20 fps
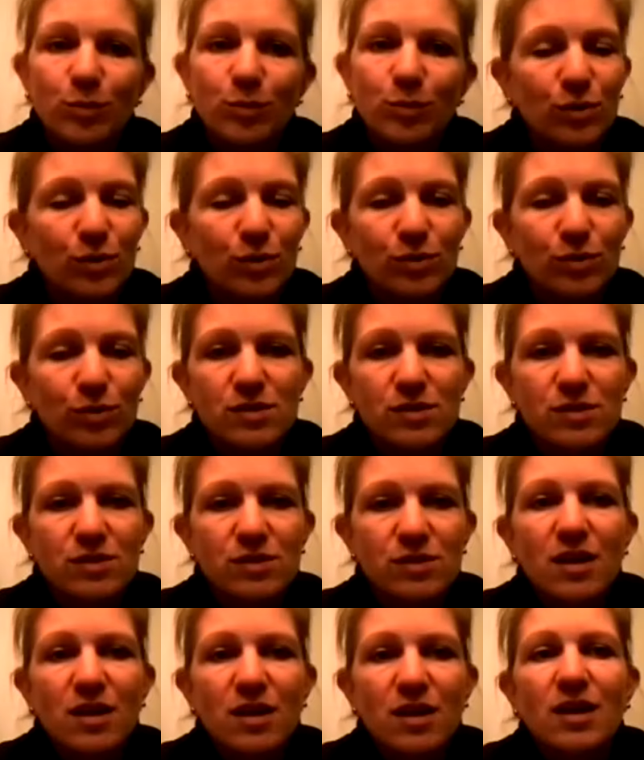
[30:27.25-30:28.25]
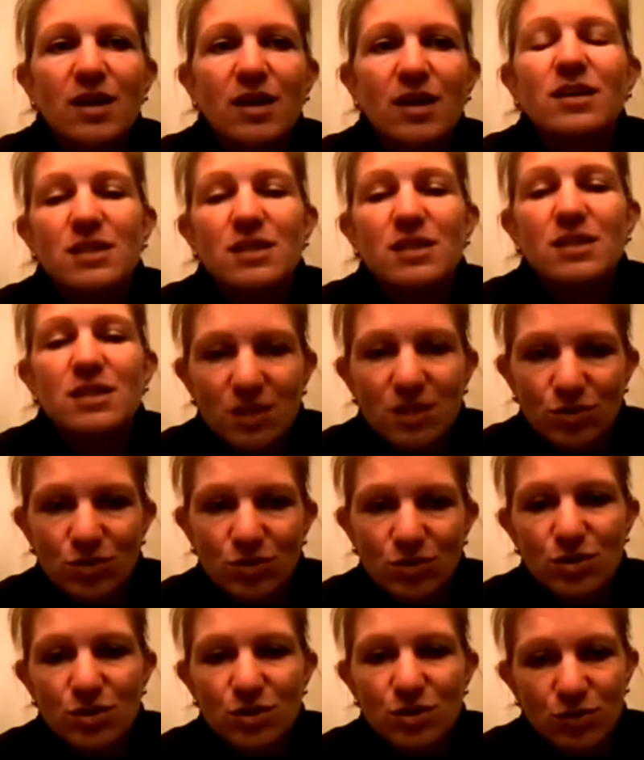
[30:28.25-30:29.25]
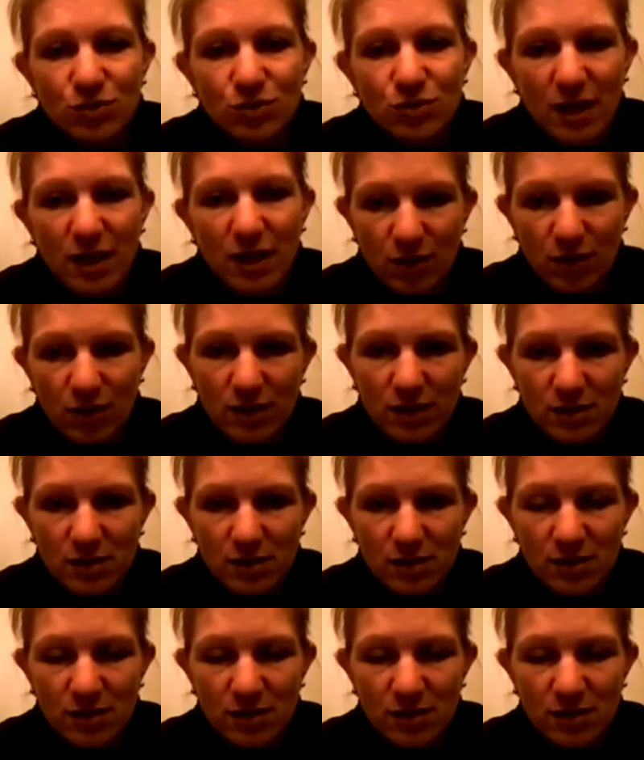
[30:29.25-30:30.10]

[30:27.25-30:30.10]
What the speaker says: posts, and continue to do it anyways.